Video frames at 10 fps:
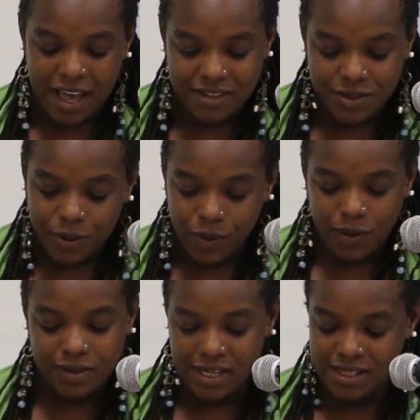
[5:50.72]
As you
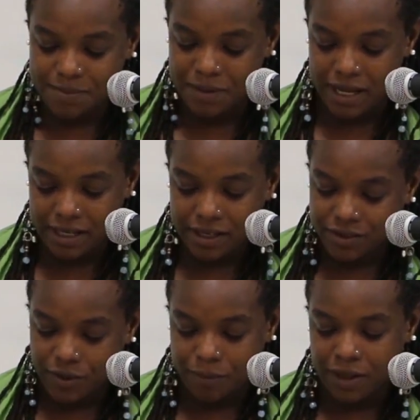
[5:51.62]
hold his
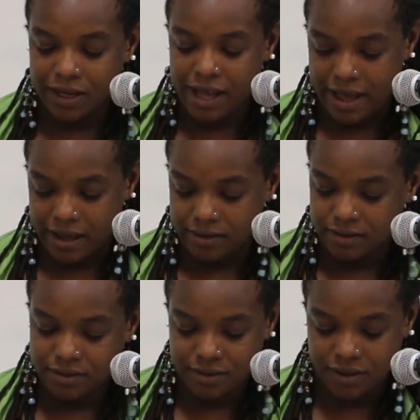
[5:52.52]
bloody, trembling
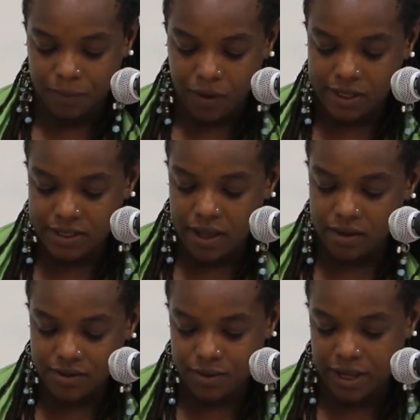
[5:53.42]
hand, the boy
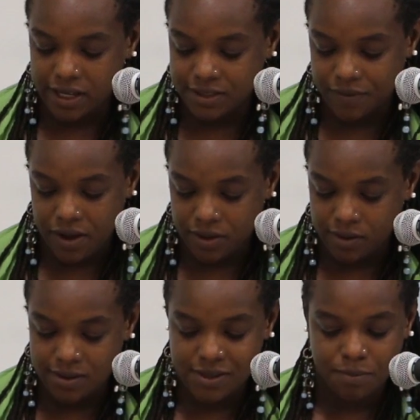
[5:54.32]
tells you that his father
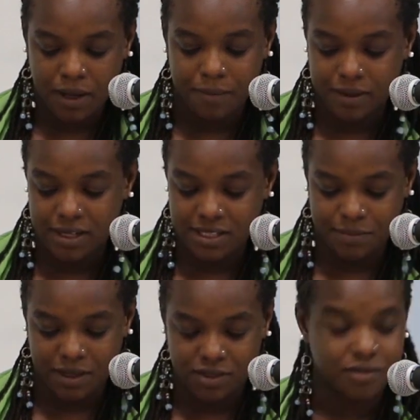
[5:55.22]
used to be a
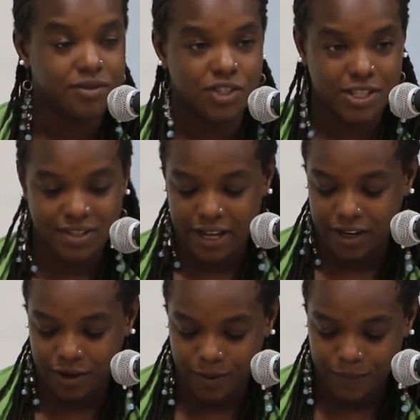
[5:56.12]
policeman, just
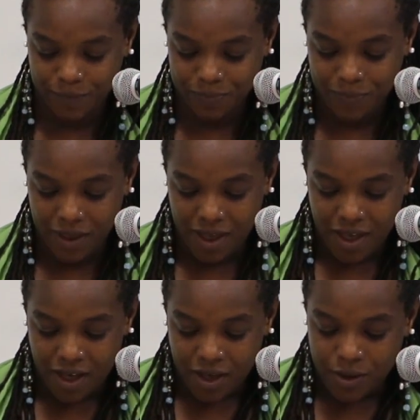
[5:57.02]
like you.
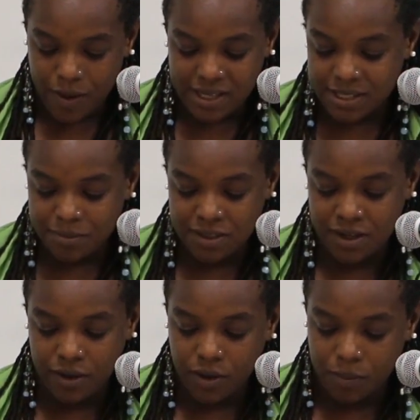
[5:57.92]
You ask him to
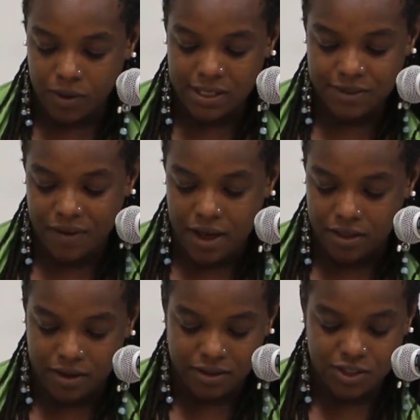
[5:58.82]
tell you about his
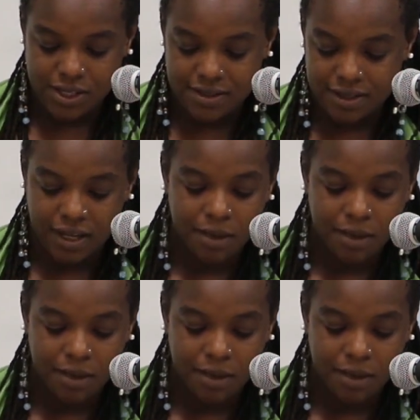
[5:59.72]
father, just to